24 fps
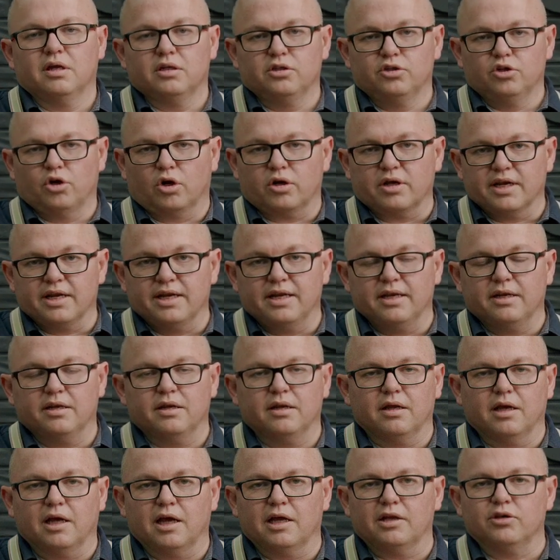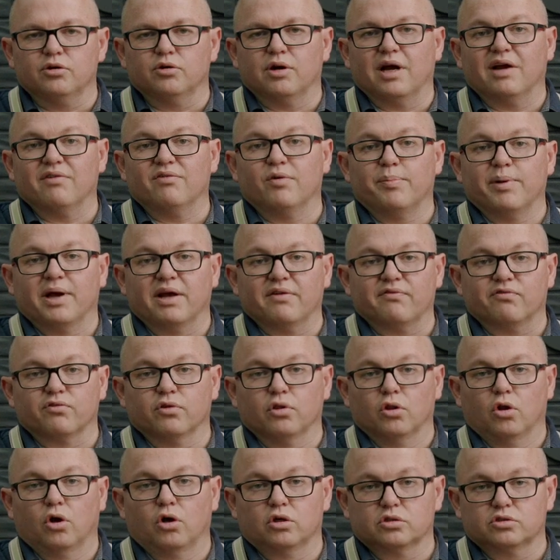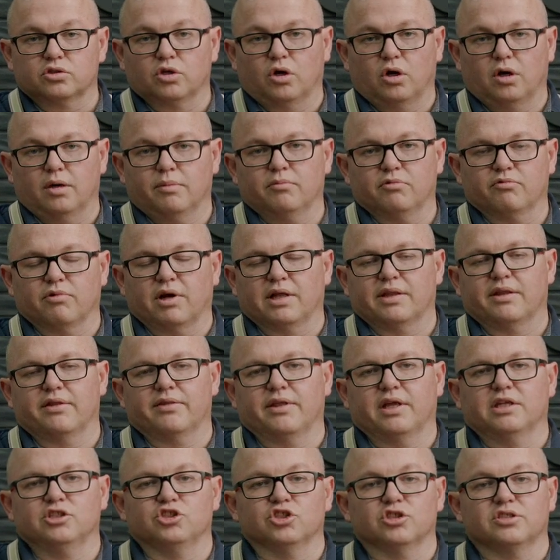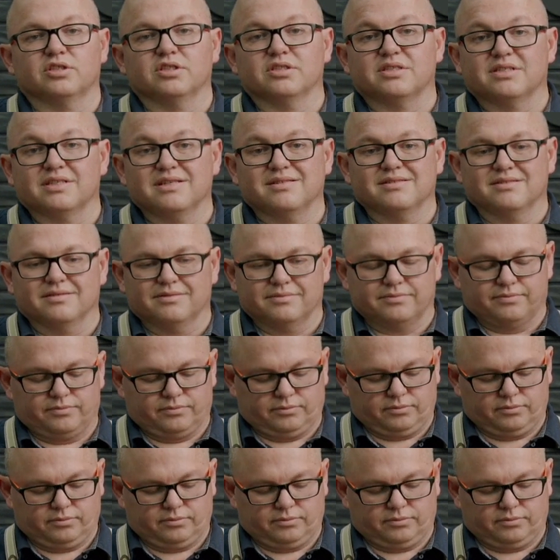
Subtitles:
knock it in, and you'll have a bat for a long time rather than just a season.